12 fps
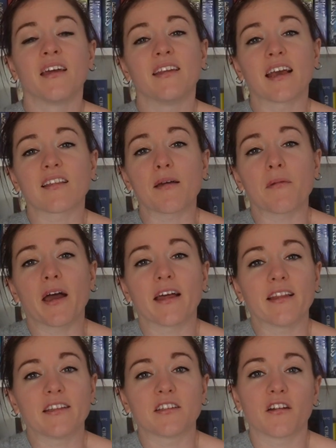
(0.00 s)
Next up, I
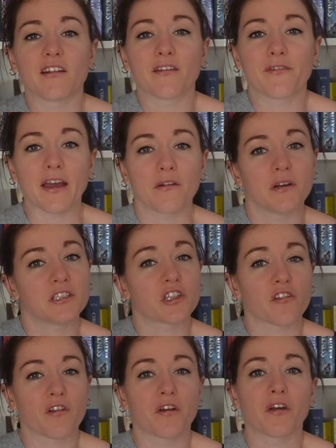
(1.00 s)
landed on a Vanquish,
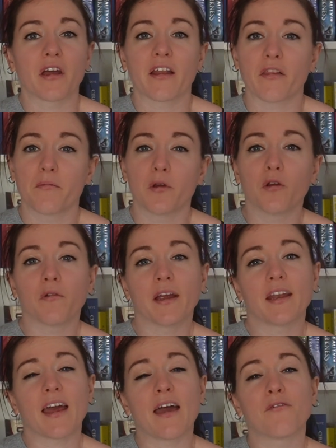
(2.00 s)
so another mood
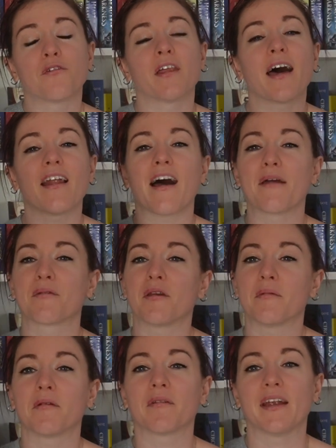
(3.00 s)
read, and for that I'm going to
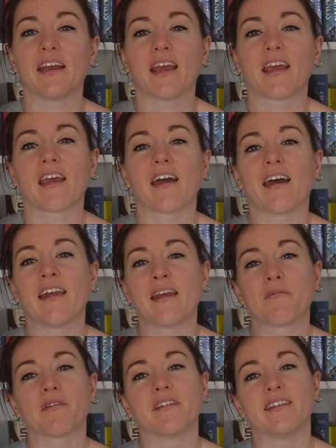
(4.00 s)
be reading An
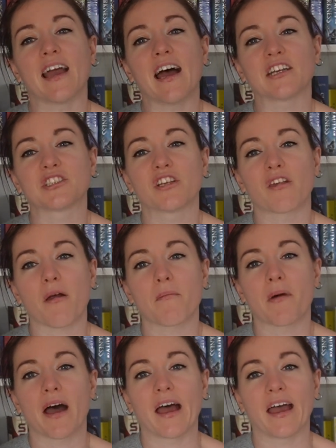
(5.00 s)
Ember in the Ashes
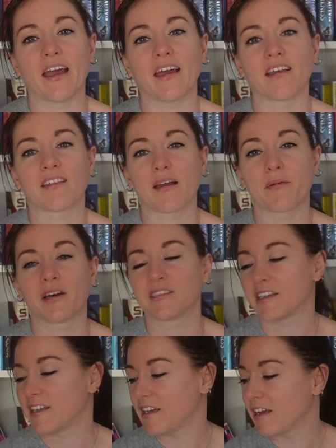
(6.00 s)
by Sabaa
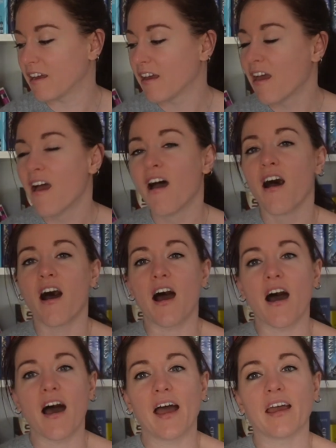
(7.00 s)
Tahir.
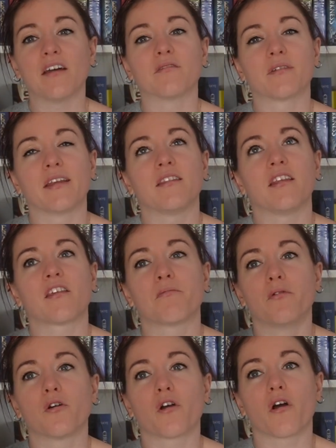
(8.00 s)
I read this
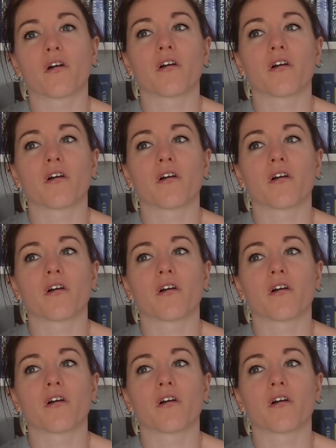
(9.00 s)
book